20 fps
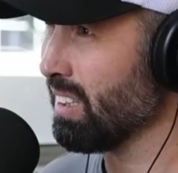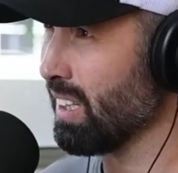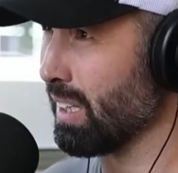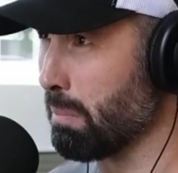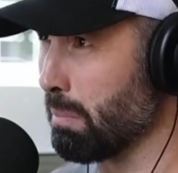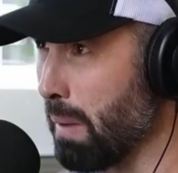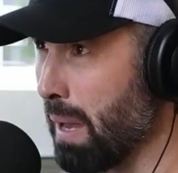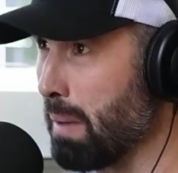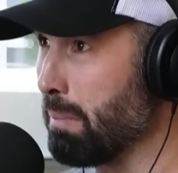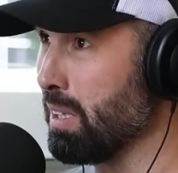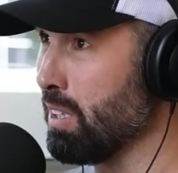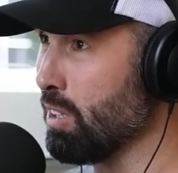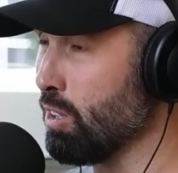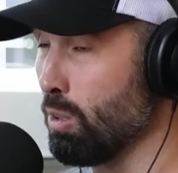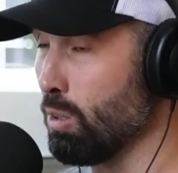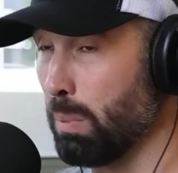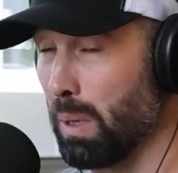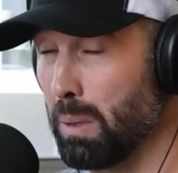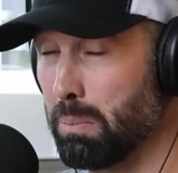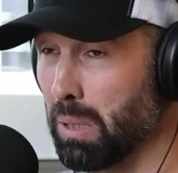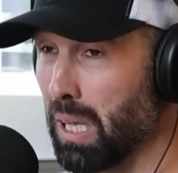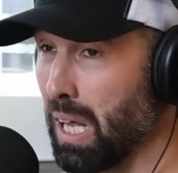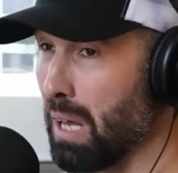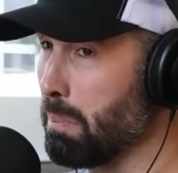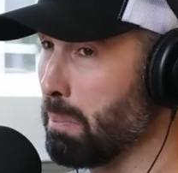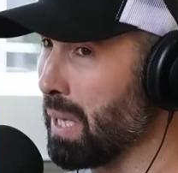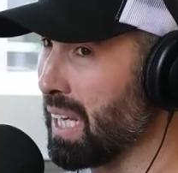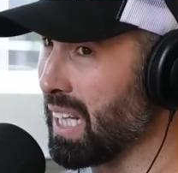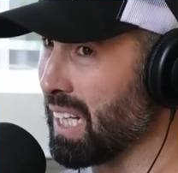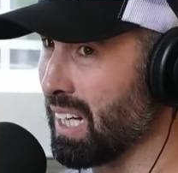like maybe new people are
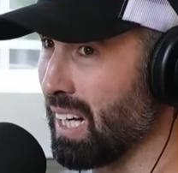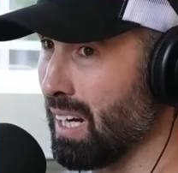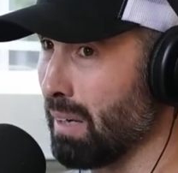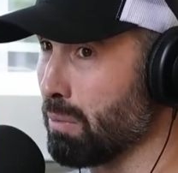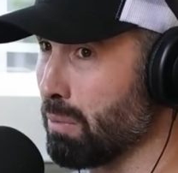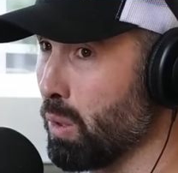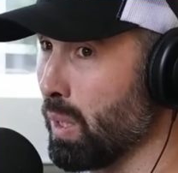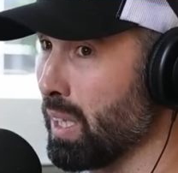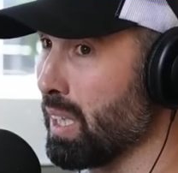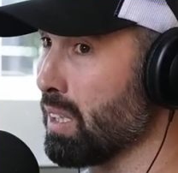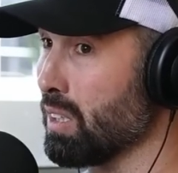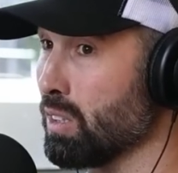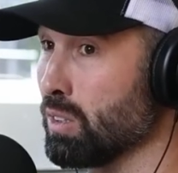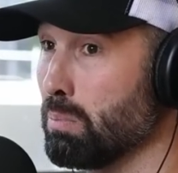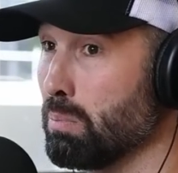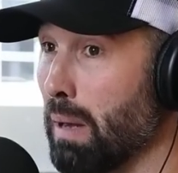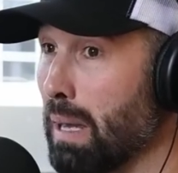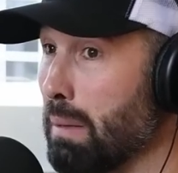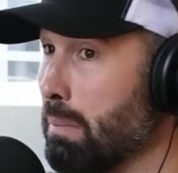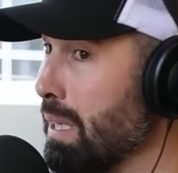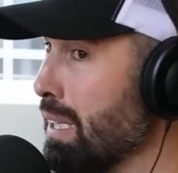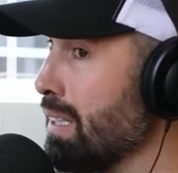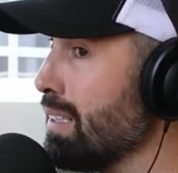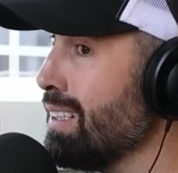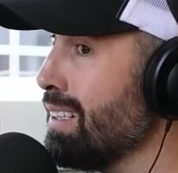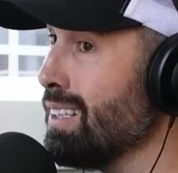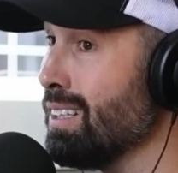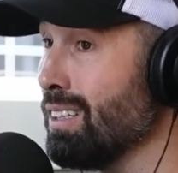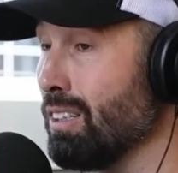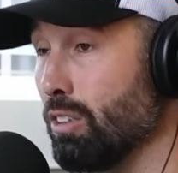picking it up quicker because maybe
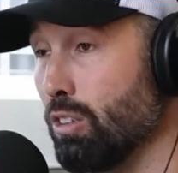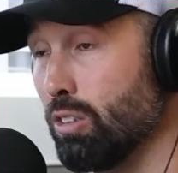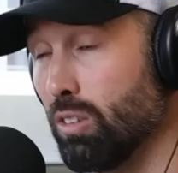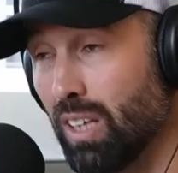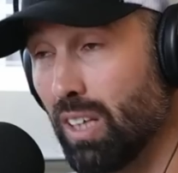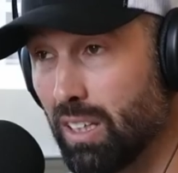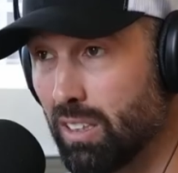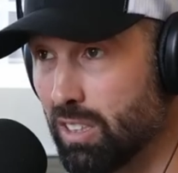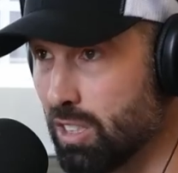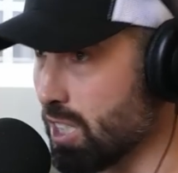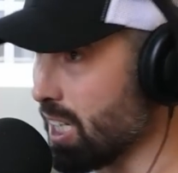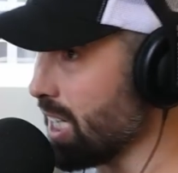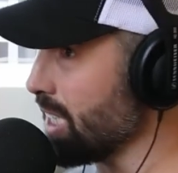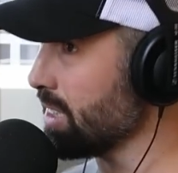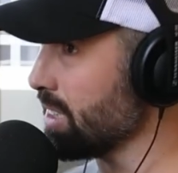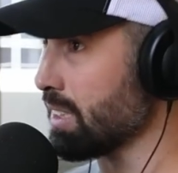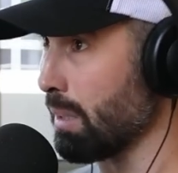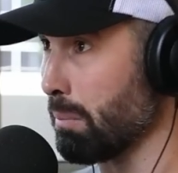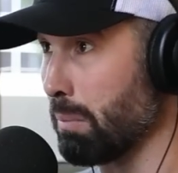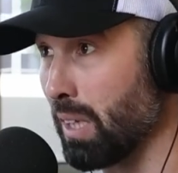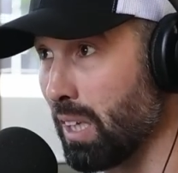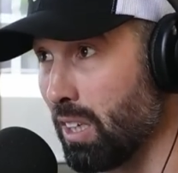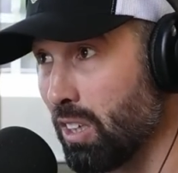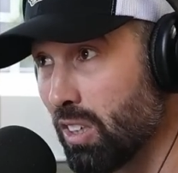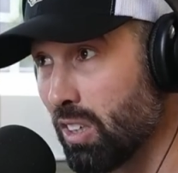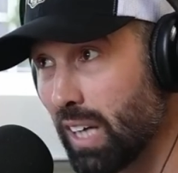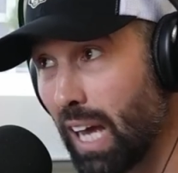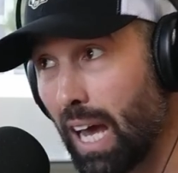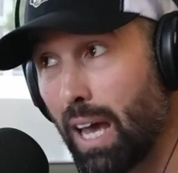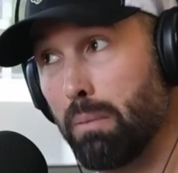you need to change something in
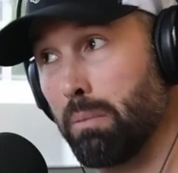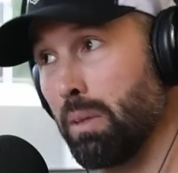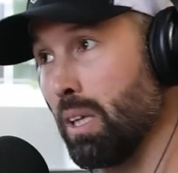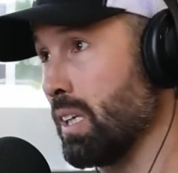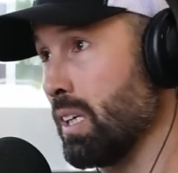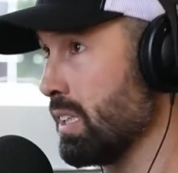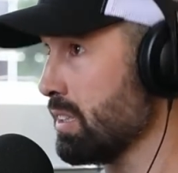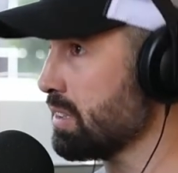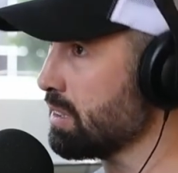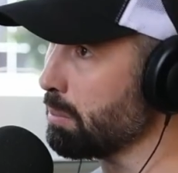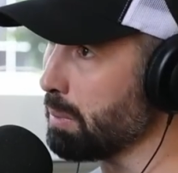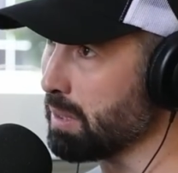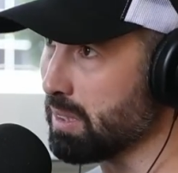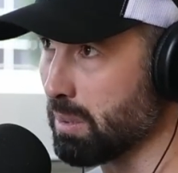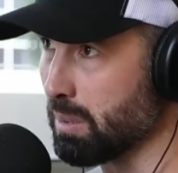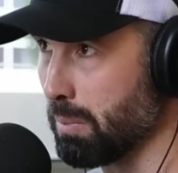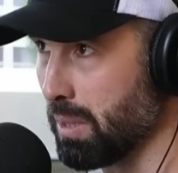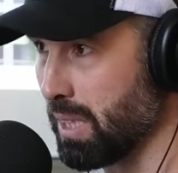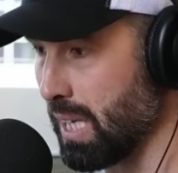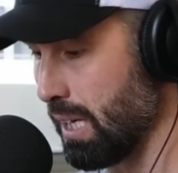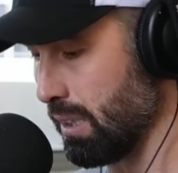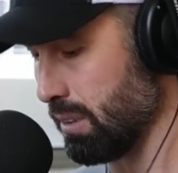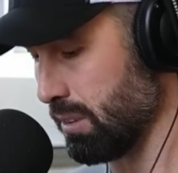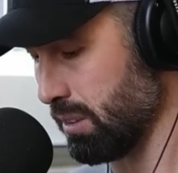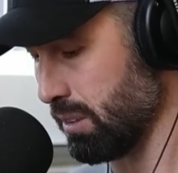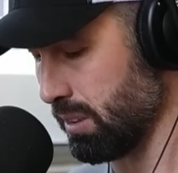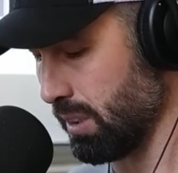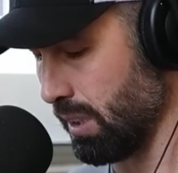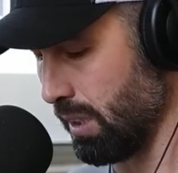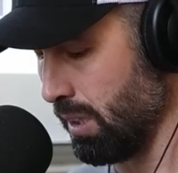your game. There needs to be some
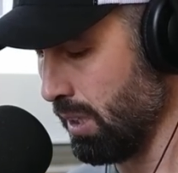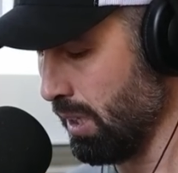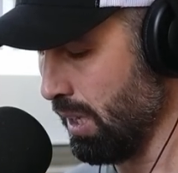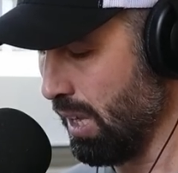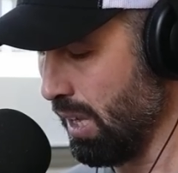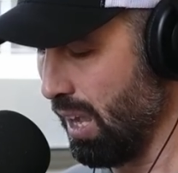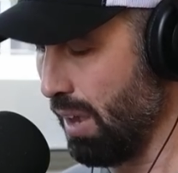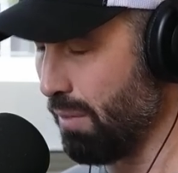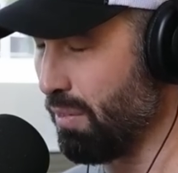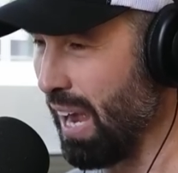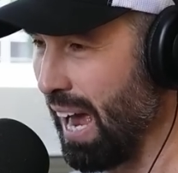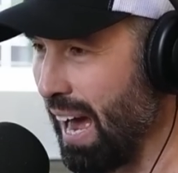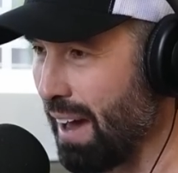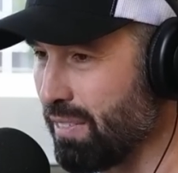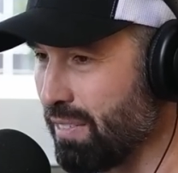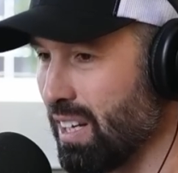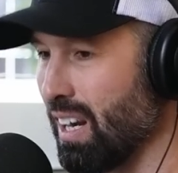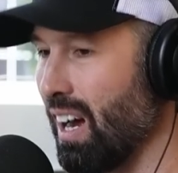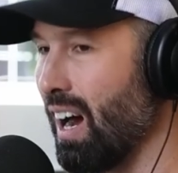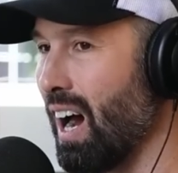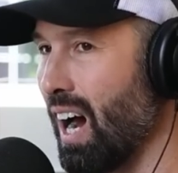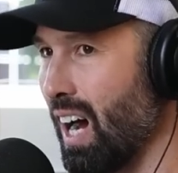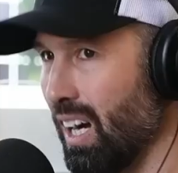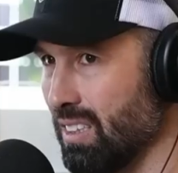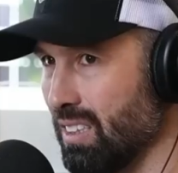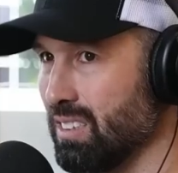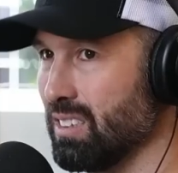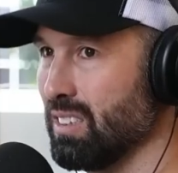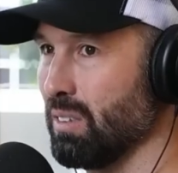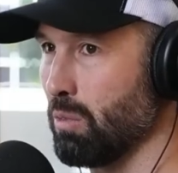analysis there. If you haven't
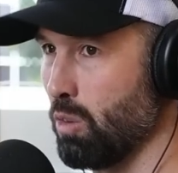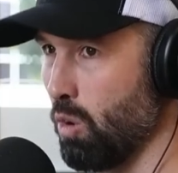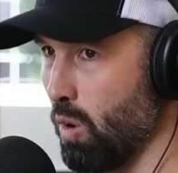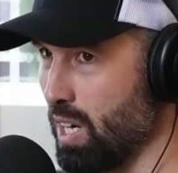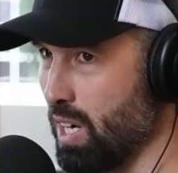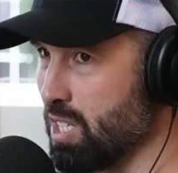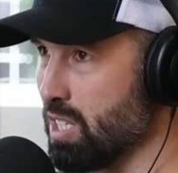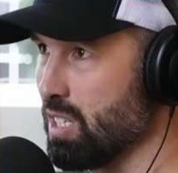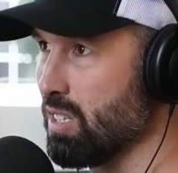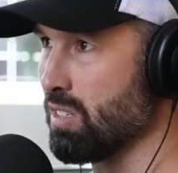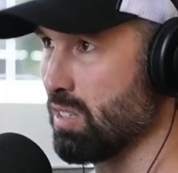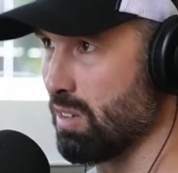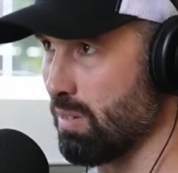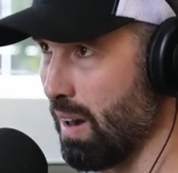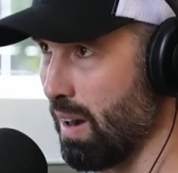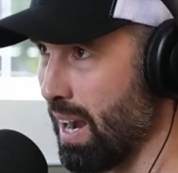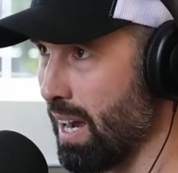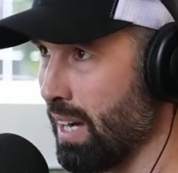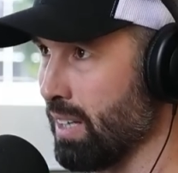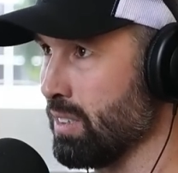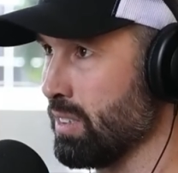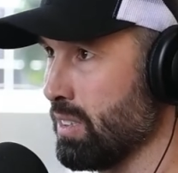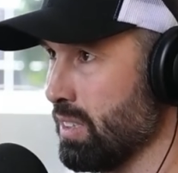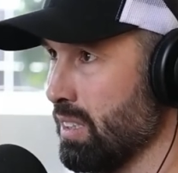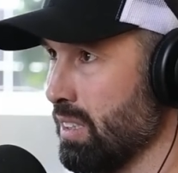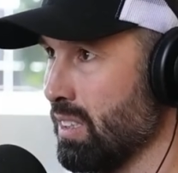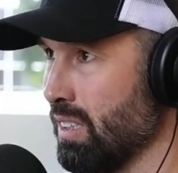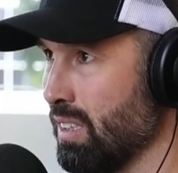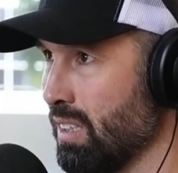asked some questions around